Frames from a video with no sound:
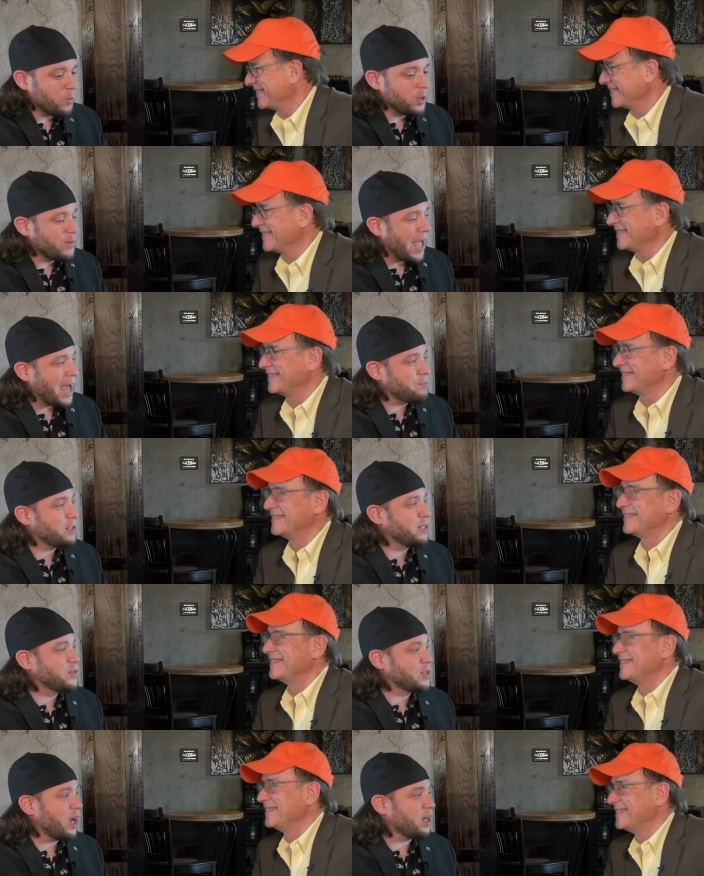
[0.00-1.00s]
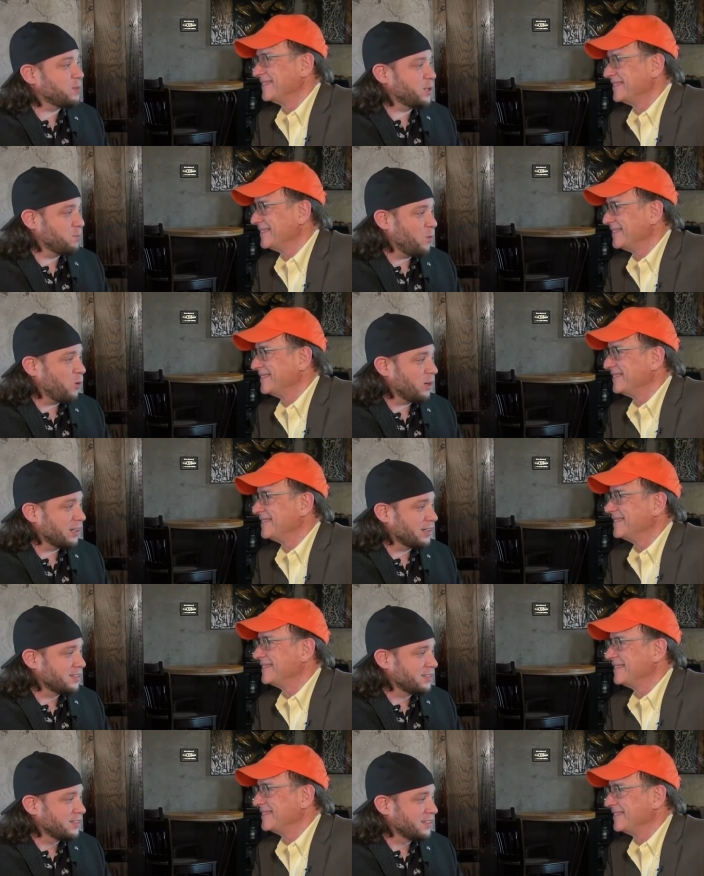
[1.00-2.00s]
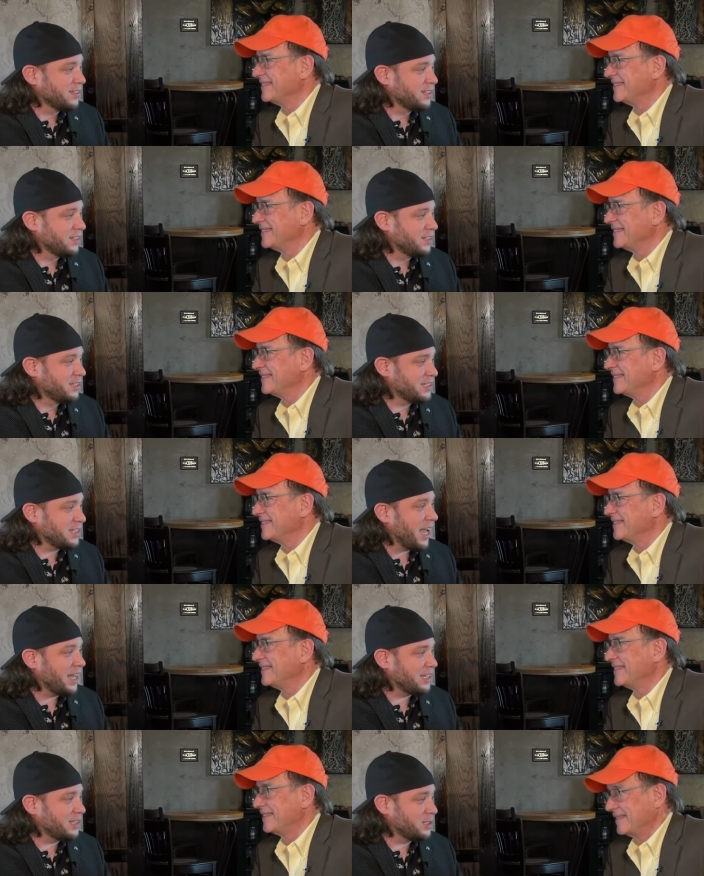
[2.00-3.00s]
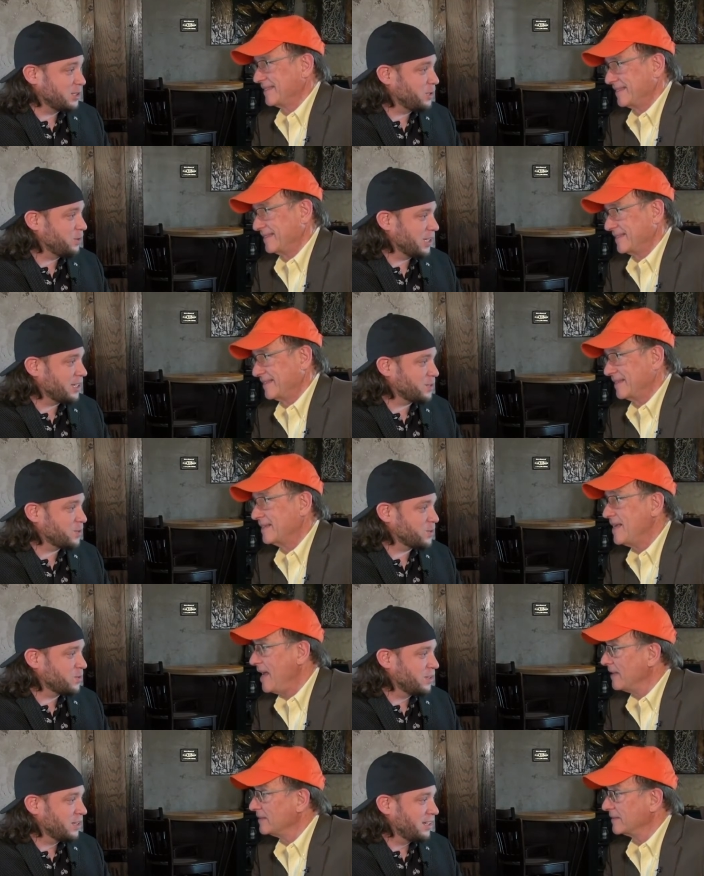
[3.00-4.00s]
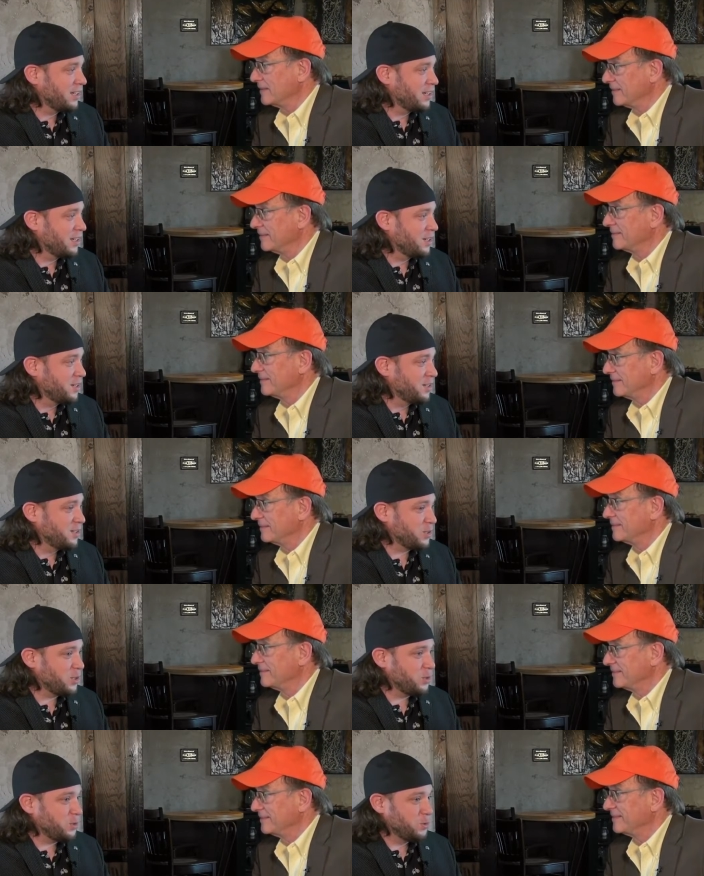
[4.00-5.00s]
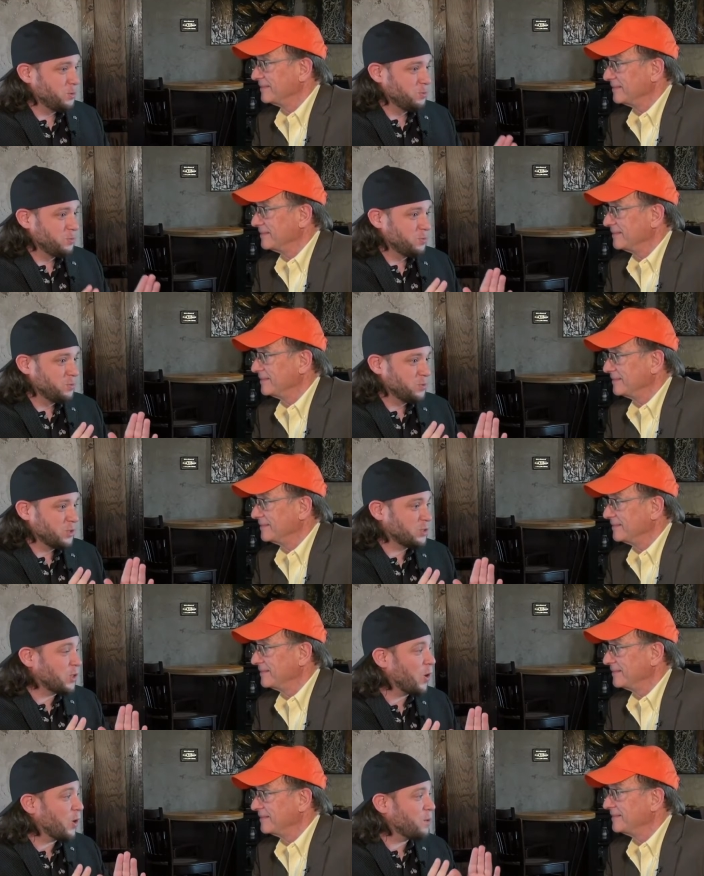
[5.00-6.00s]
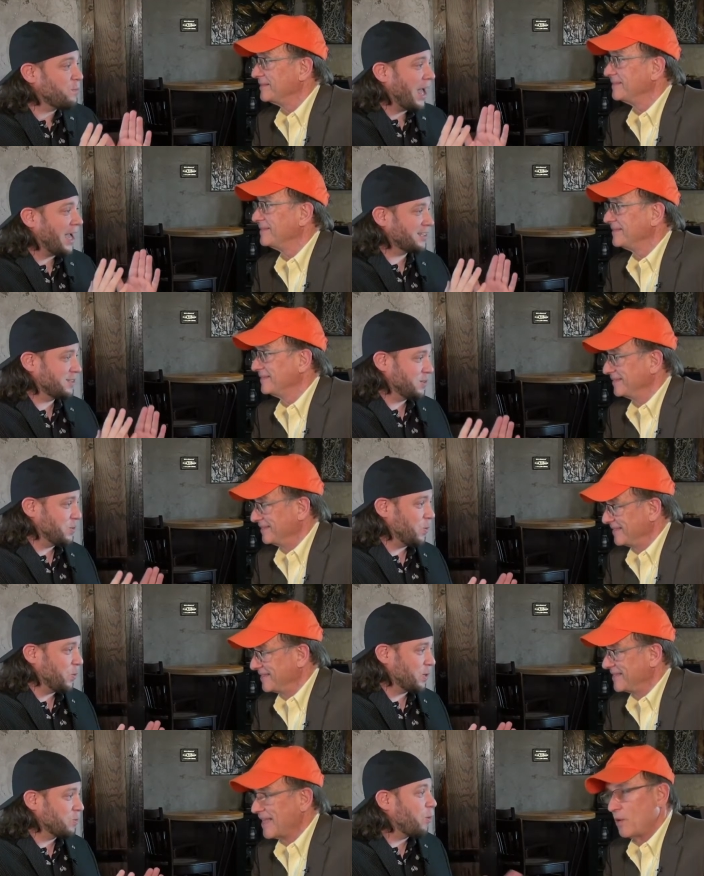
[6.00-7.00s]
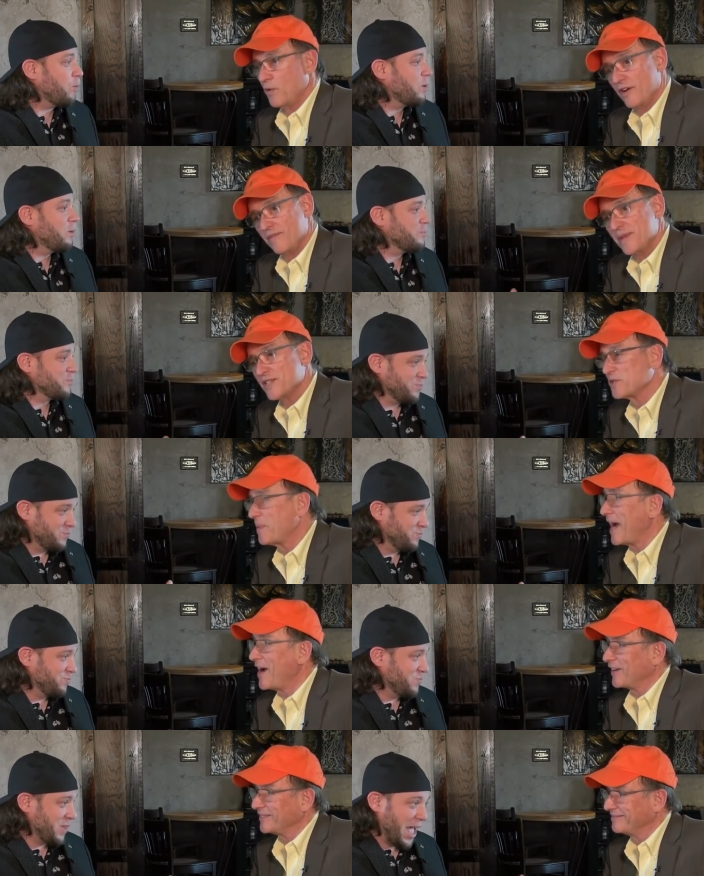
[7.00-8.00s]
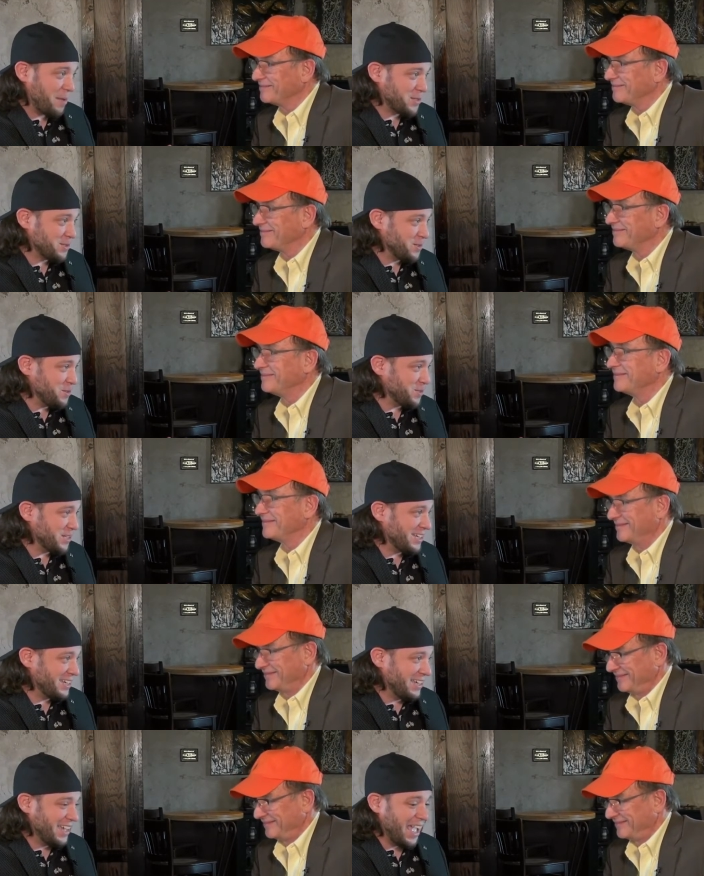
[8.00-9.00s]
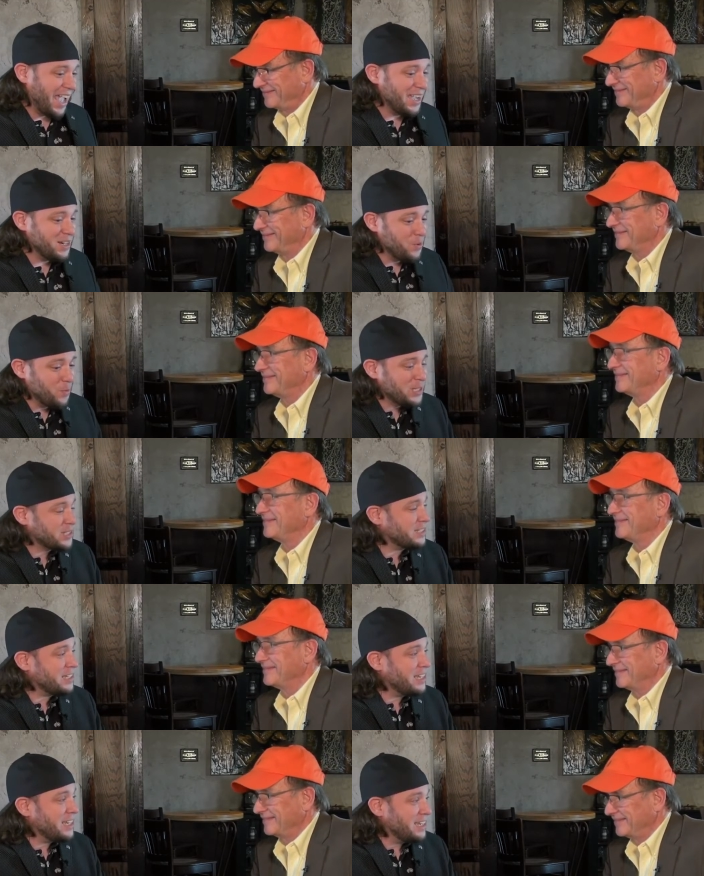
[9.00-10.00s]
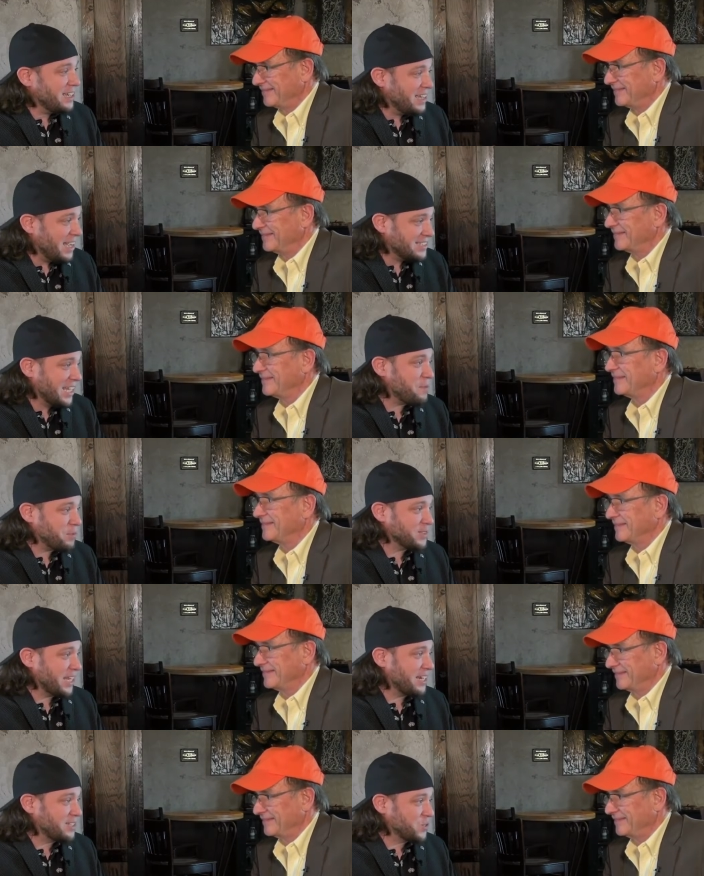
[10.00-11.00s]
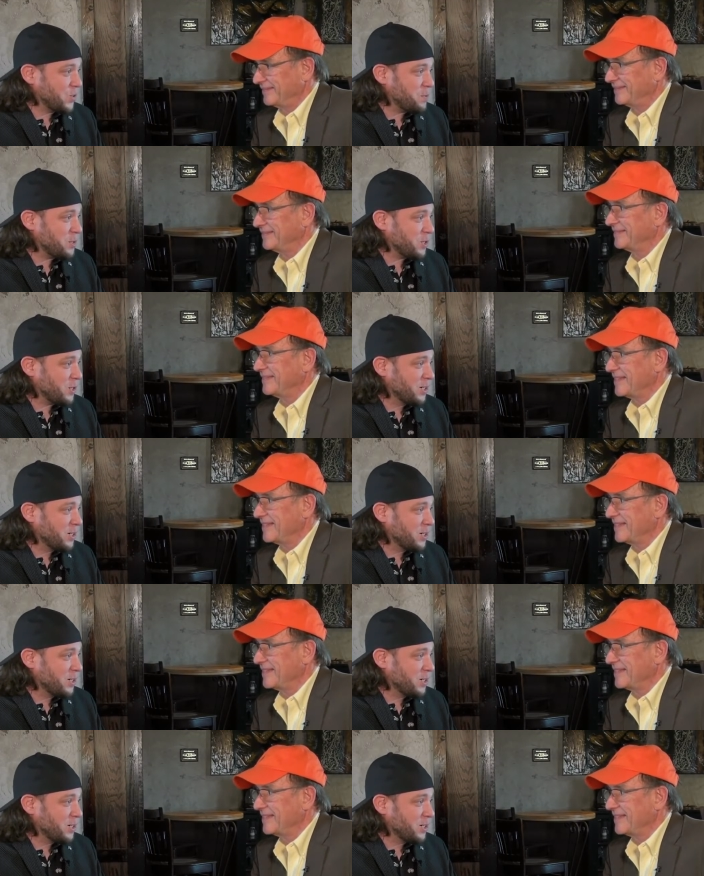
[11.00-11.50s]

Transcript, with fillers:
Speaker 1: would have happened if Sodom and Gomorrah decided to do this? Yeah. To to turn back to the Lord. They well, would have been spared. Absolutely. And we see examples of that in Scripture.